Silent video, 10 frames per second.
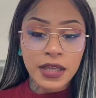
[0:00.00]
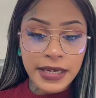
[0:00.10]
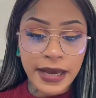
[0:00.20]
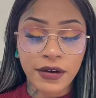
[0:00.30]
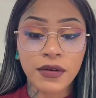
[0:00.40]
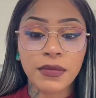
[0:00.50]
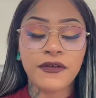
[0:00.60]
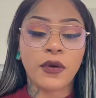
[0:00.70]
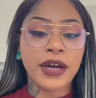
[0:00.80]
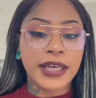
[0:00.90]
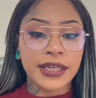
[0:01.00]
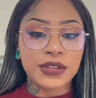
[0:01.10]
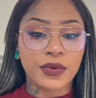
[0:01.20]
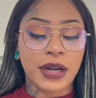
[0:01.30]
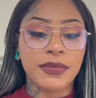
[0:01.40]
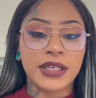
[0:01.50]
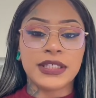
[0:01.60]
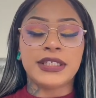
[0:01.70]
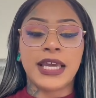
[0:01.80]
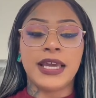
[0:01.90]
Now, before I get into what I'm going to
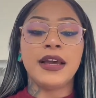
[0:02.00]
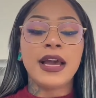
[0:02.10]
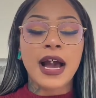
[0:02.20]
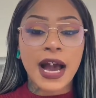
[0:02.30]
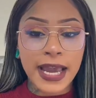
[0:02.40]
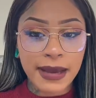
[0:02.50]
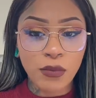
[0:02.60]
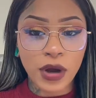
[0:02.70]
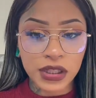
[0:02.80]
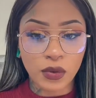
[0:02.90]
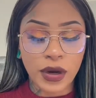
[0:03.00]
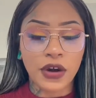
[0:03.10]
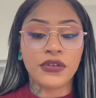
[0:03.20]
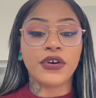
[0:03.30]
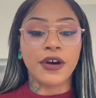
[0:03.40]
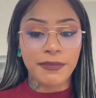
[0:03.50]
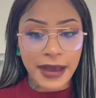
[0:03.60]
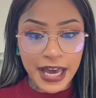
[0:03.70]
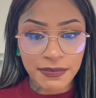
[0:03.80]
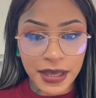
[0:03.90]
say, I am well aware there are
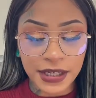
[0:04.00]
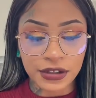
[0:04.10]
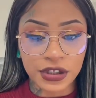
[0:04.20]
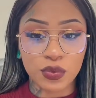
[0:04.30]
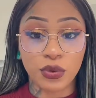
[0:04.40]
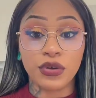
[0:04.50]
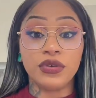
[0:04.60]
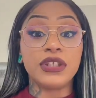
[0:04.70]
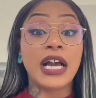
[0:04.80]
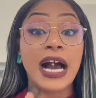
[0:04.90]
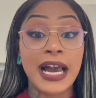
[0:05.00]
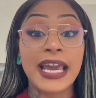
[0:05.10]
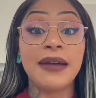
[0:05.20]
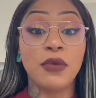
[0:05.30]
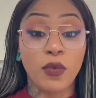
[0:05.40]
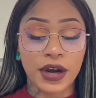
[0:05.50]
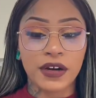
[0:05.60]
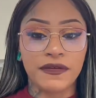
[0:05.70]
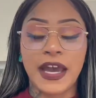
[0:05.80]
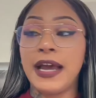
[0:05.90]
bad men in this world. I am aware
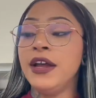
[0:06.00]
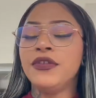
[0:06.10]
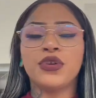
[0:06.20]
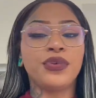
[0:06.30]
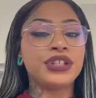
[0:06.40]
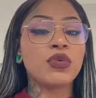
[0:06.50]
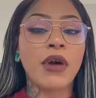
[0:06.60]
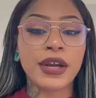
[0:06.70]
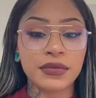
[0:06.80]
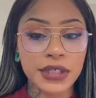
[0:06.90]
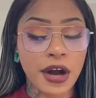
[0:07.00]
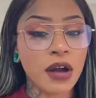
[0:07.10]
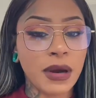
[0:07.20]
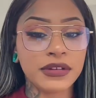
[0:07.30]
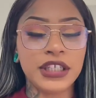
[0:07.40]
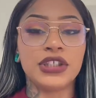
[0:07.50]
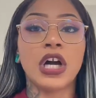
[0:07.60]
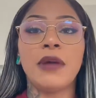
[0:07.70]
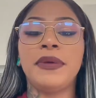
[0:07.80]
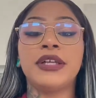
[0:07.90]
of that. The reason why I don't talk about these
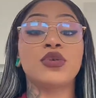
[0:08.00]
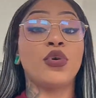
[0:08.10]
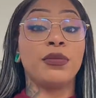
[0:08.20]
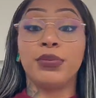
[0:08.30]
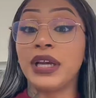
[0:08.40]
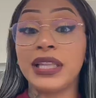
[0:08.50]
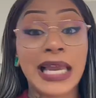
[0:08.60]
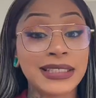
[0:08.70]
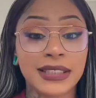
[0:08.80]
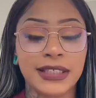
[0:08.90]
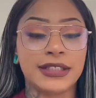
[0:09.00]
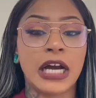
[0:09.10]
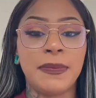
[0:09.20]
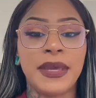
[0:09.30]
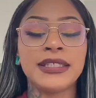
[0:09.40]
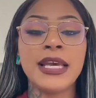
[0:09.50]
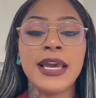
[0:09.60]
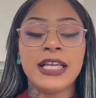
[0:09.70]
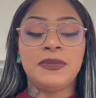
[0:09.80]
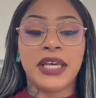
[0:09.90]
topics or bring light to these topics
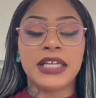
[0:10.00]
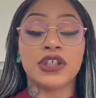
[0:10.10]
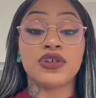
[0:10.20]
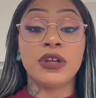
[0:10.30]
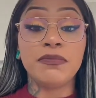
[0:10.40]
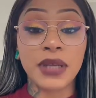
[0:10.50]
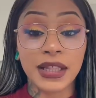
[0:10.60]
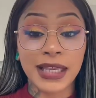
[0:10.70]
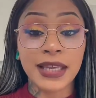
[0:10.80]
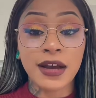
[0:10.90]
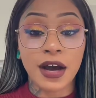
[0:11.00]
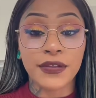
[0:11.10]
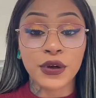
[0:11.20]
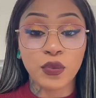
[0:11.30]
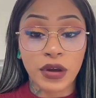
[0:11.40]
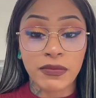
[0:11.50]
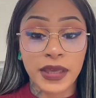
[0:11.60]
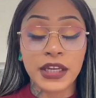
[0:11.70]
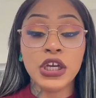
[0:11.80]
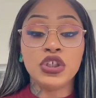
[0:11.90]
is because there's a million other
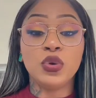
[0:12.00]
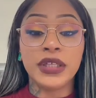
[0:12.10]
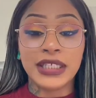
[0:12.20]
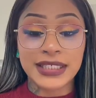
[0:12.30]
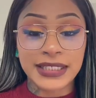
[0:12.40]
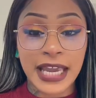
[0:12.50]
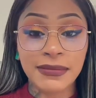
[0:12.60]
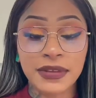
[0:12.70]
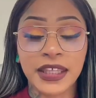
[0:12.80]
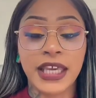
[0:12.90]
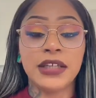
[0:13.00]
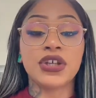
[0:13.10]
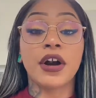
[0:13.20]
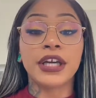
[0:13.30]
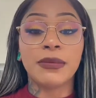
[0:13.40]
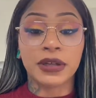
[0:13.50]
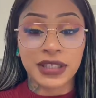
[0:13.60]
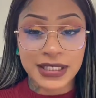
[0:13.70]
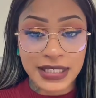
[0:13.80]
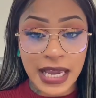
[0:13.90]
women doing the same thing, talking about
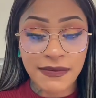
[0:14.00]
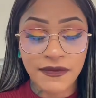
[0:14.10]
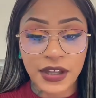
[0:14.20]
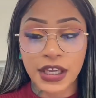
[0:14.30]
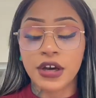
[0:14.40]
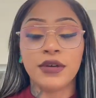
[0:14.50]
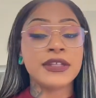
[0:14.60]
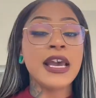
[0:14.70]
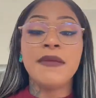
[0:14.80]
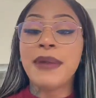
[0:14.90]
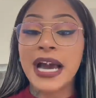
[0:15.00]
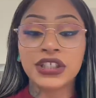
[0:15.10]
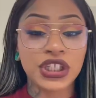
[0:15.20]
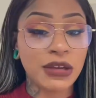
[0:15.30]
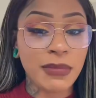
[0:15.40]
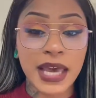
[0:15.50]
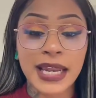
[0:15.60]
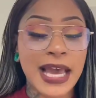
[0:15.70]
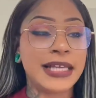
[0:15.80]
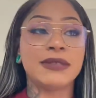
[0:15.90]
the same videos, bashing
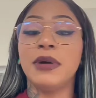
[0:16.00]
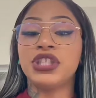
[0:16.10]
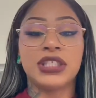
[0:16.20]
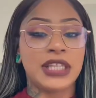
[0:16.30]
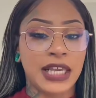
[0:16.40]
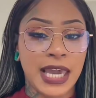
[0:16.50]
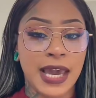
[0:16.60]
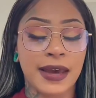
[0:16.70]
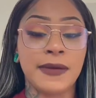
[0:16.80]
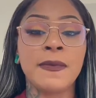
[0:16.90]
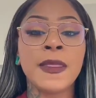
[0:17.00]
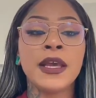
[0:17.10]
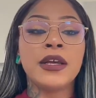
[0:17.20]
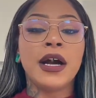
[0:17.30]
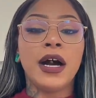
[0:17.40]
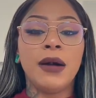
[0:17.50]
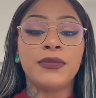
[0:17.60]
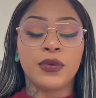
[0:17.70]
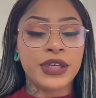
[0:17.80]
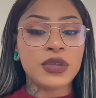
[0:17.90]
men as much as they can. Um,
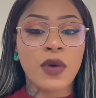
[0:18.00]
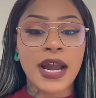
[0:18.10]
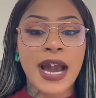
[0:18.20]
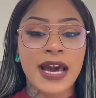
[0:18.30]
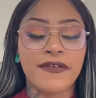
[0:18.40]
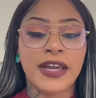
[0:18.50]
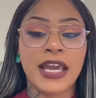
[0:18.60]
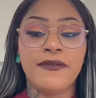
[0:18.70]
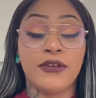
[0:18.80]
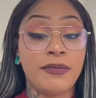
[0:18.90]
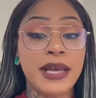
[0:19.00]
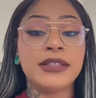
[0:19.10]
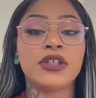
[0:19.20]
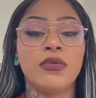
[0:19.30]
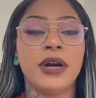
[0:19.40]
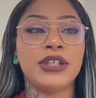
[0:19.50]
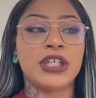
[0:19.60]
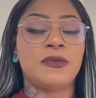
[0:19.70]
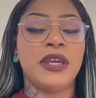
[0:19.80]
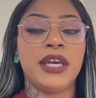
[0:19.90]
the reason why I advocate for men so much
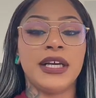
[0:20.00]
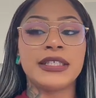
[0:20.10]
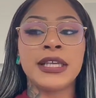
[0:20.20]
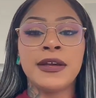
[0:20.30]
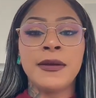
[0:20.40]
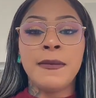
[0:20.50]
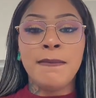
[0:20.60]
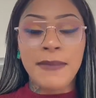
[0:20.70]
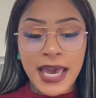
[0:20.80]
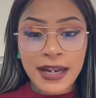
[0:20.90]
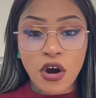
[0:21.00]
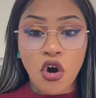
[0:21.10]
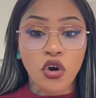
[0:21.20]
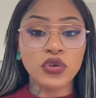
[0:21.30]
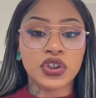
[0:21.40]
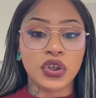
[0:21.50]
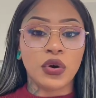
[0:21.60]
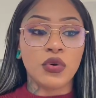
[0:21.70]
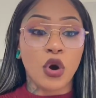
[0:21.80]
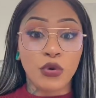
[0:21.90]
is because men
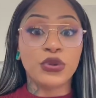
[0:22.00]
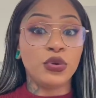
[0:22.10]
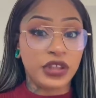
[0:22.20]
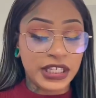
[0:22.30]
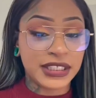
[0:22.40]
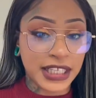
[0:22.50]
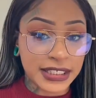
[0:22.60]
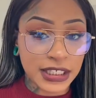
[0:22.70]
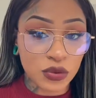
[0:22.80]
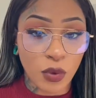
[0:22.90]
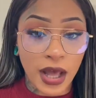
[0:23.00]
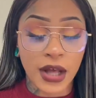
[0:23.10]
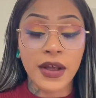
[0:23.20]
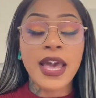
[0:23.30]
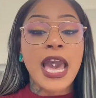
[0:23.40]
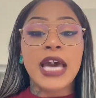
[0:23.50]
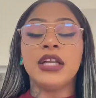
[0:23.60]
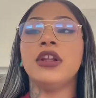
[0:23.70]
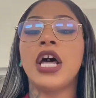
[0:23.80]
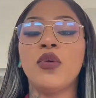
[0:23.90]
also go through these things as well. And a
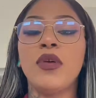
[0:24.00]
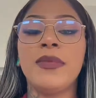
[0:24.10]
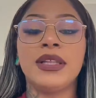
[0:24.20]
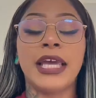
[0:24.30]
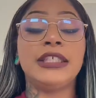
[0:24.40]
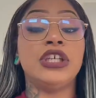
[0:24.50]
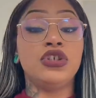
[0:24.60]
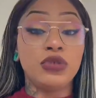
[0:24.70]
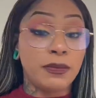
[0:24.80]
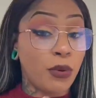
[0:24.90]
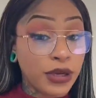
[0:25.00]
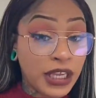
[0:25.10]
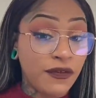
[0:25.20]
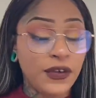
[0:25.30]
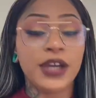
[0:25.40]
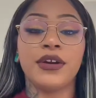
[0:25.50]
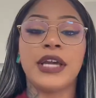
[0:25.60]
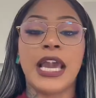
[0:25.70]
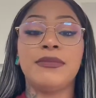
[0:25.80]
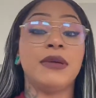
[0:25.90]
lot of women like to do the pointing finger
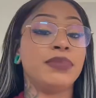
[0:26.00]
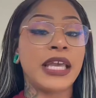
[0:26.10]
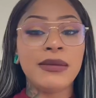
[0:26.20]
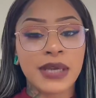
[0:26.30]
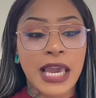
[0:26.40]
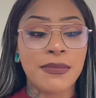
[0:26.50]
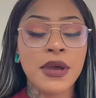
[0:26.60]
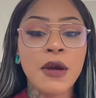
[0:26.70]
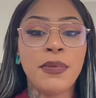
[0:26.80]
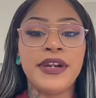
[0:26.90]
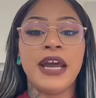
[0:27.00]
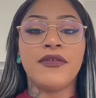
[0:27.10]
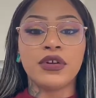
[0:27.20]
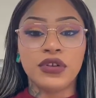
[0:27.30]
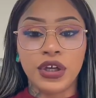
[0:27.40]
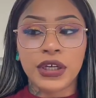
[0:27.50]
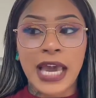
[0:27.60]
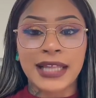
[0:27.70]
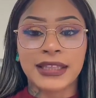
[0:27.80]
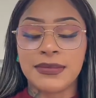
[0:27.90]
game, the blame game, but never look
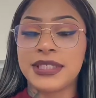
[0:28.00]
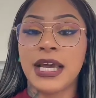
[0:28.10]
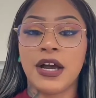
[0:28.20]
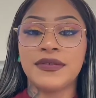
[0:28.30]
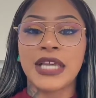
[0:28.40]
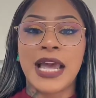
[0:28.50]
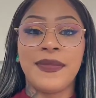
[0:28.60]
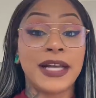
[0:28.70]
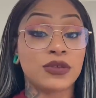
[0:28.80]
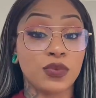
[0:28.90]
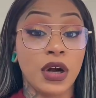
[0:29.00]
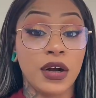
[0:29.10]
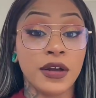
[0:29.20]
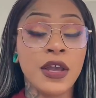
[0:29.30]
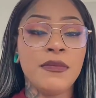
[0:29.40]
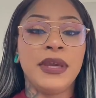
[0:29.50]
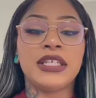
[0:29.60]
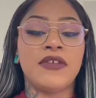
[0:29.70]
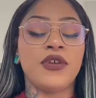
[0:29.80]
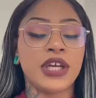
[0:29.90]
at themselves. And that's wrong
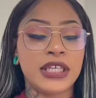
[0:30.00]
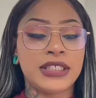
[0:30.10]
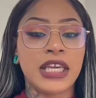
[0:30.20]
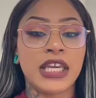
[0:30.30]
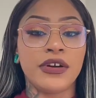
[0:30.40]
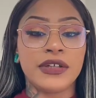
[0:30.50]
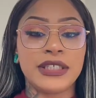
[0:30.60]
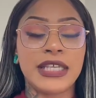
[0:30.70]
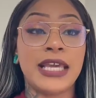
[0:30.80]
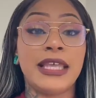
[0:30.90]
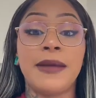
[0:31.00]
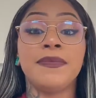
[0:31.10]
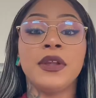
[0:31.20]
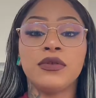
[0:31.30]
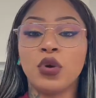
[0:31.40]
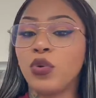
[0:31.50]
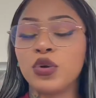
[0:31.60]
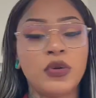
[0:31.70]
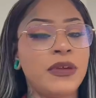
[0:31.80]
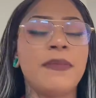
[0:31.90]
because if you're going to sit here and say that the
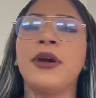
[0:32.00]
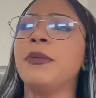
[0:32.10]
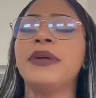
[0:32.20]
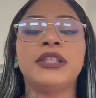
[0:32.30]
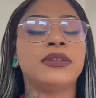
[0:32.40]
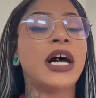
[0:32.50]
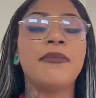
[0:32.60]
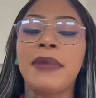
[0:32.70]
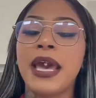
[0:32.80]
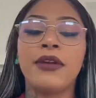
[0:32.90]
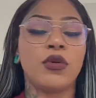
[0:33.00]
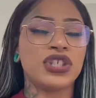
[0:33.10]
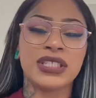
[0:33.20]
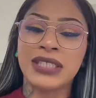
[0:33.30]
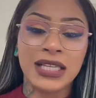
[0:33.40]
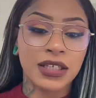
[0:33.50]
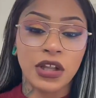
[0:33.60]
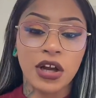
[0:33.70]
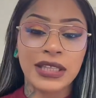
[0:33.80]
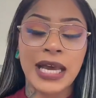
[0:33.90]
world would be a better place without men or just things
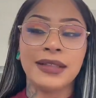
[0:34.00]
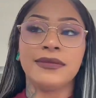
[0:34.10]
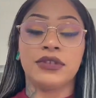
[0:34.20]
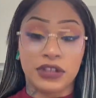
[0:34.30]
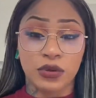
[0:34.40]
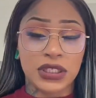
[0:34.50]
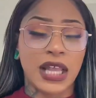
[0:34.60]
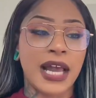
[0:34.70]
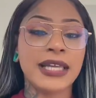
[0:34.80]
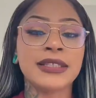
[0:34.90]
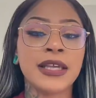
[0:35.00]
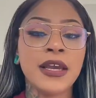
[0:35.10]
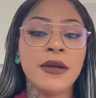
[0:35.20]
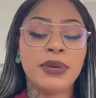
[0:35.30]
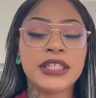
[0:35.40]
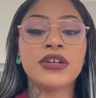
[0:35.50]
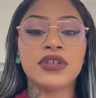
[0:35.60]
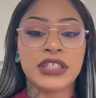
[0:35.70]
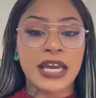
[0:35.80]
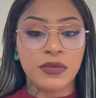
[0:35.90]
along that those lines, please
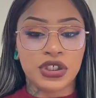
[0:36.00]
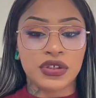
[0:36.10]
understand what